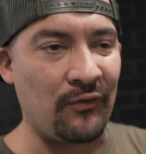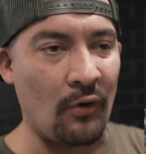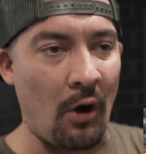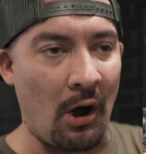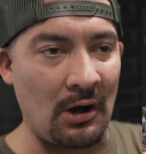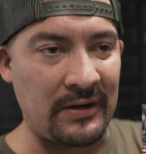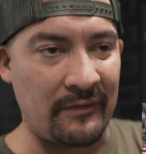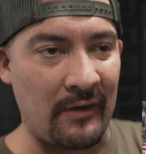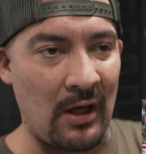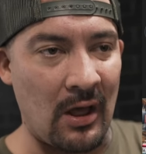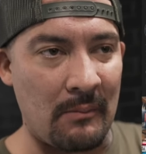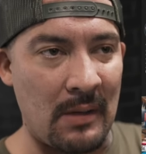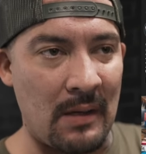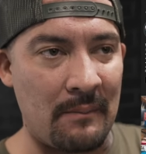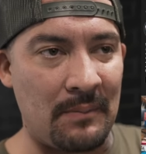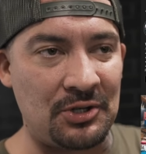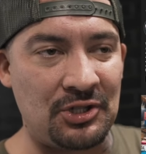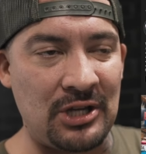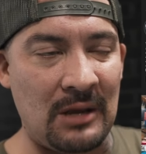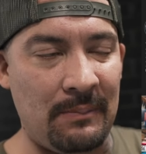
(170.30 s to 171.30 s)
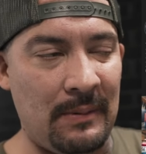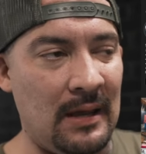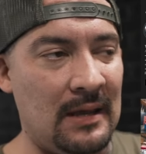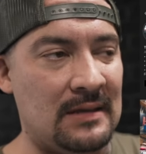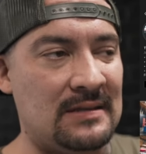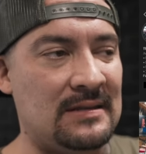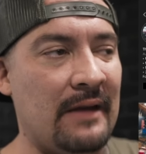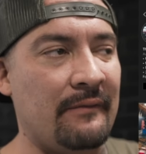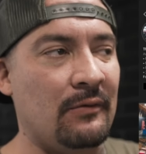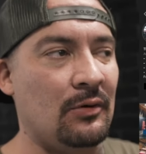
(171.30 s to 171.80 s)
for our development, but CB
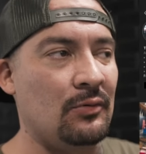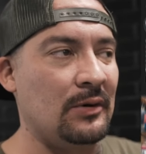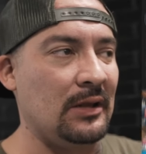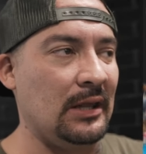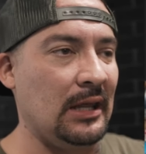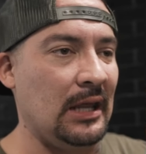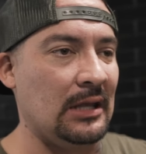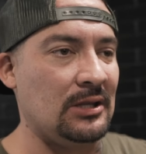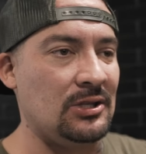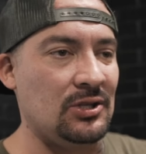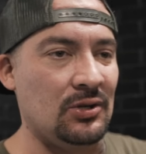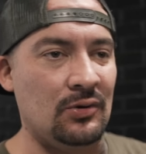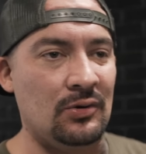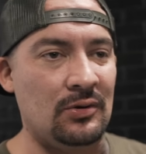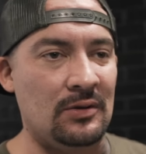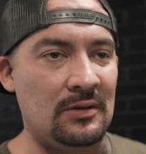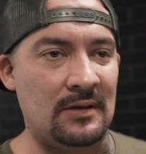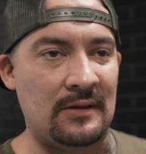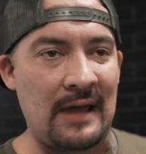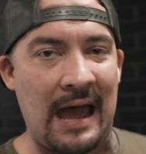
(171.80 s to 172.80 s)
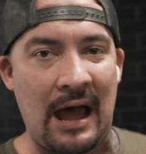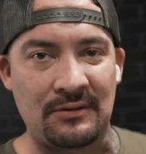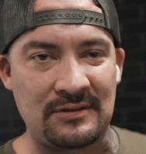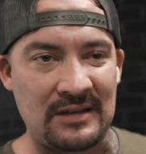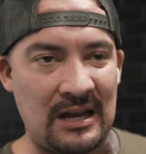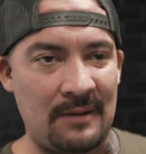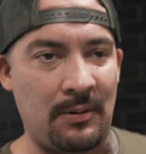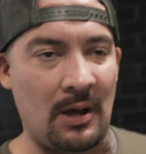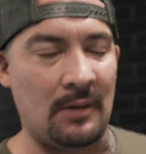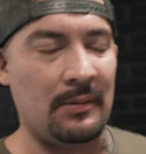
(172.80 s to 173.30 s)
is never really tuned to the
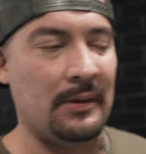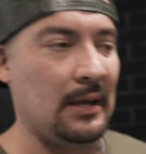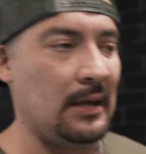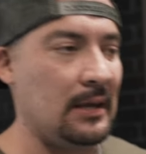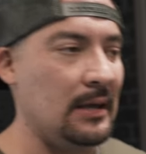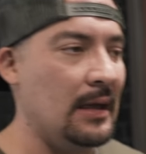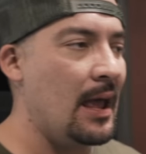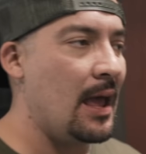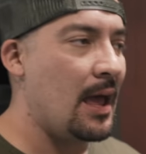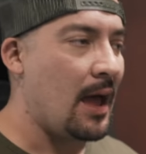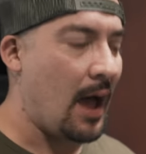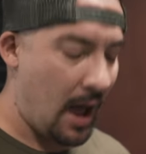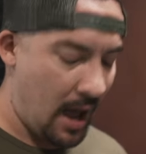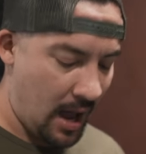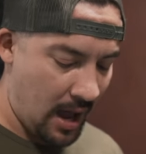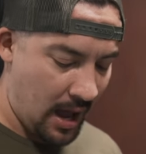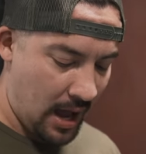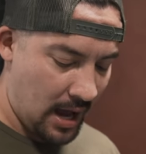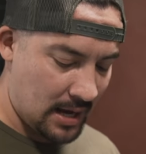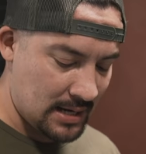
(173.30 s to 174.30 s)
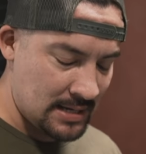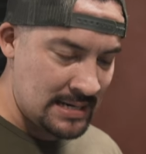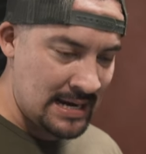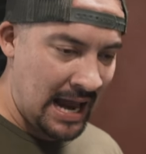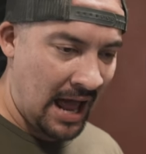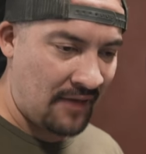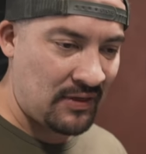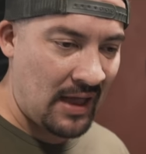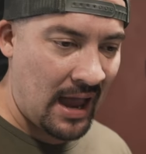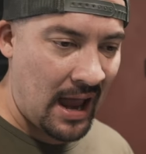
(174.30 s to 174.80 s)
outside public.
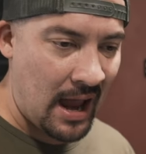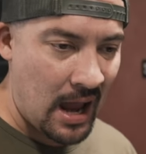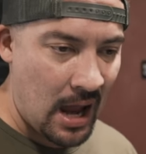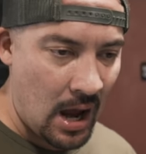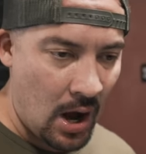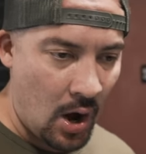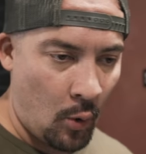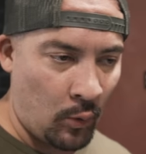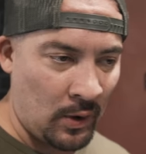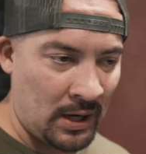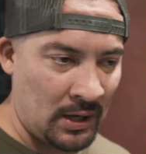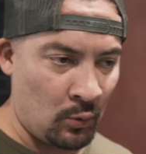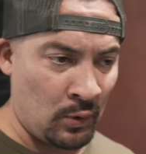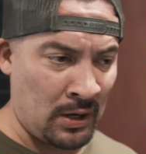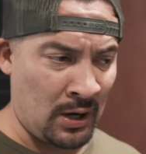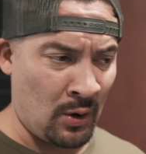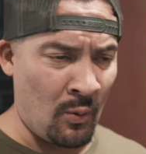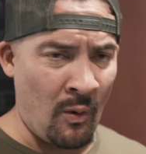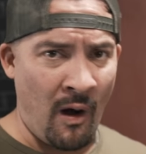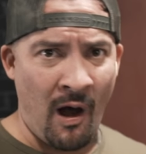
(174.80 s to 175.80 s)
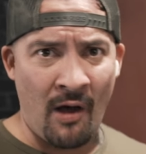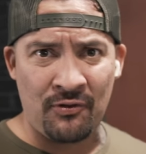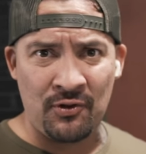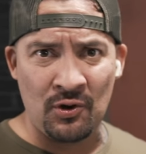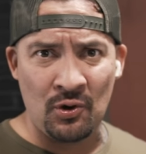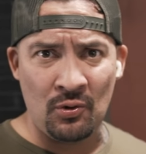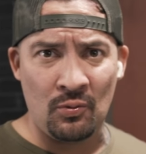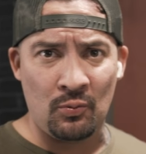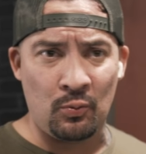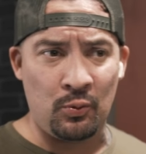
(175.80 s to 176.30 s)
Not that we didn't want
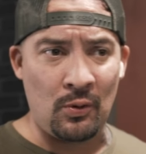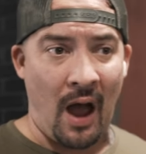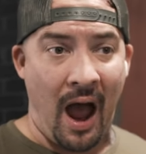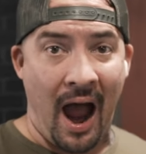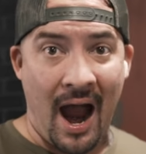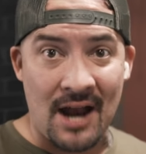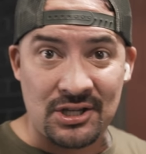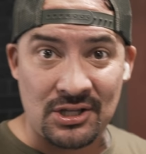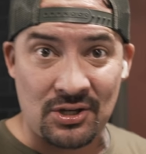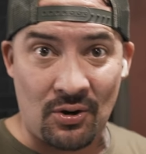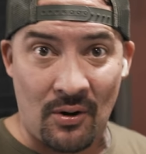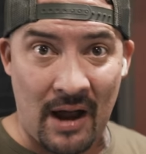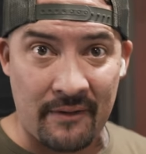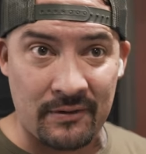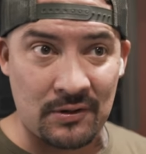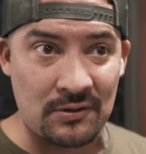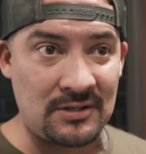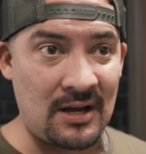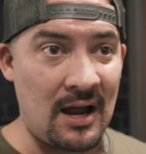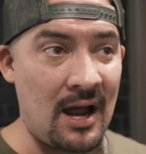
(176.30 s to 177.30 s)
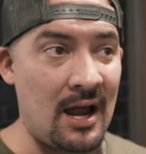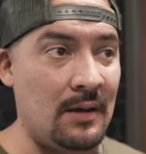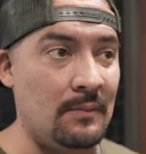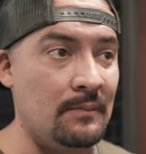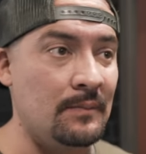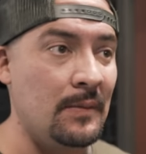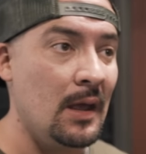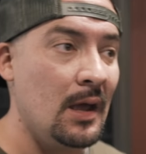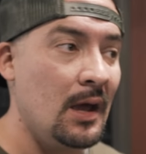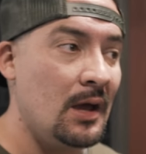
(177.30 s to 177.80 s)
to, I just don't have no time.
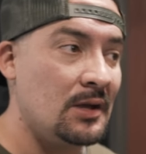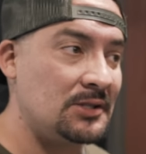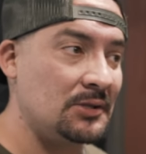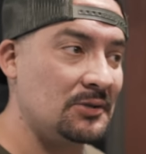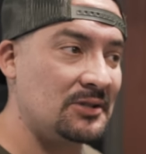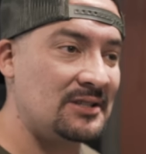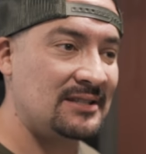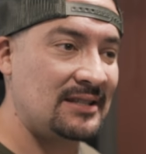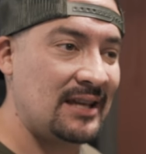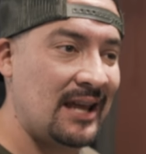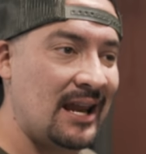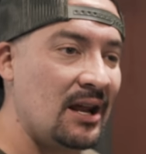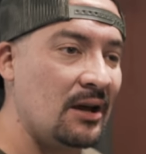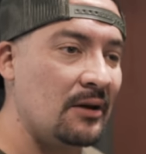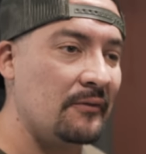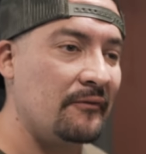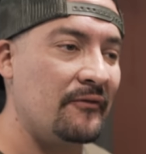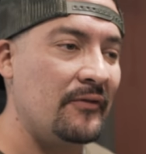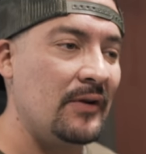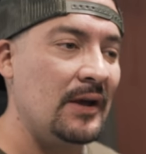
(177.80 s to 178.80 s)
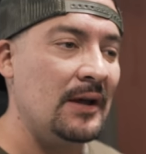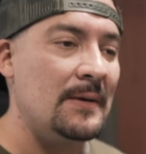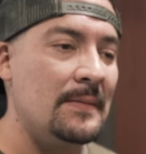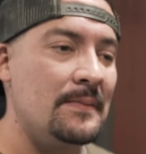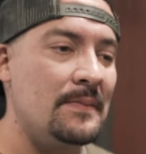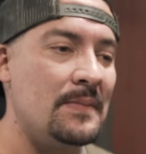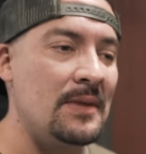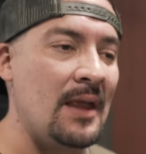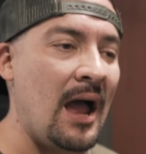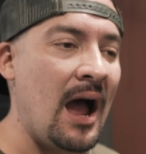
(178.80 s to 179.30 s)
So instead of
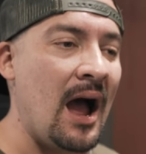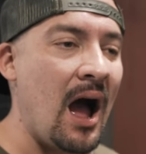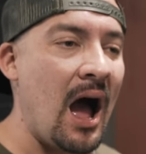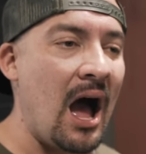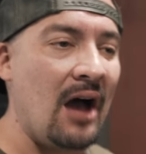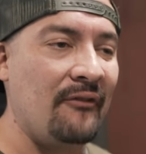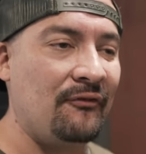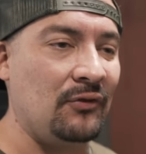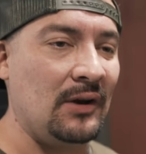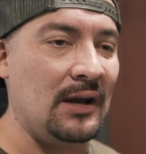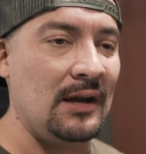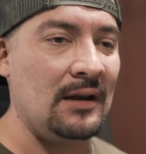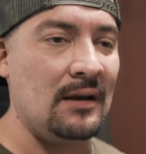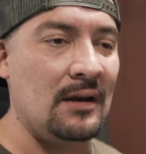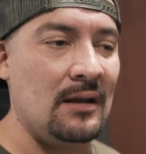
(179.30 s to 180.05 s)
not offering